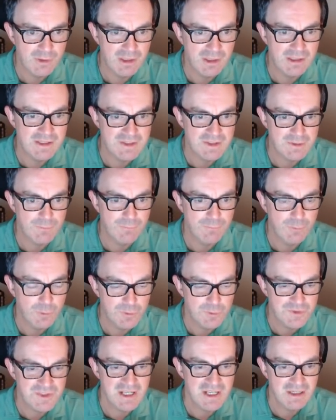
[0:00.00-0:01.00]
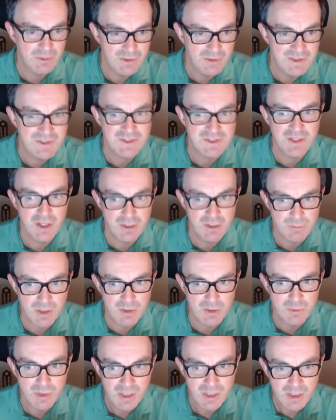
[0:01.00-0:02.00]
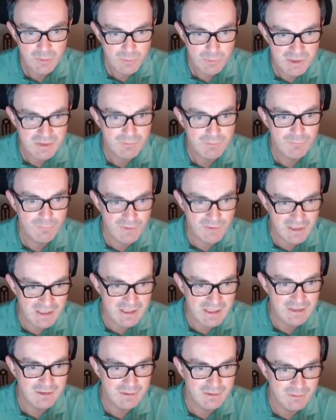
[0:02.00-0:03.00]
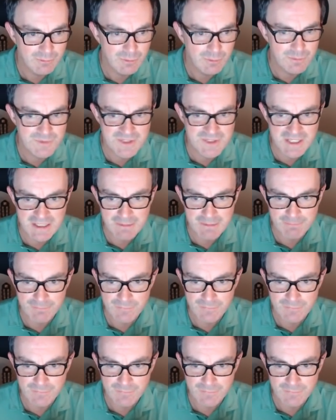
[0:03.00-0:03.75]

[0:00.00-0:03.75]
and it's the fourth cell on its thermo, we can fill in, whoopsie,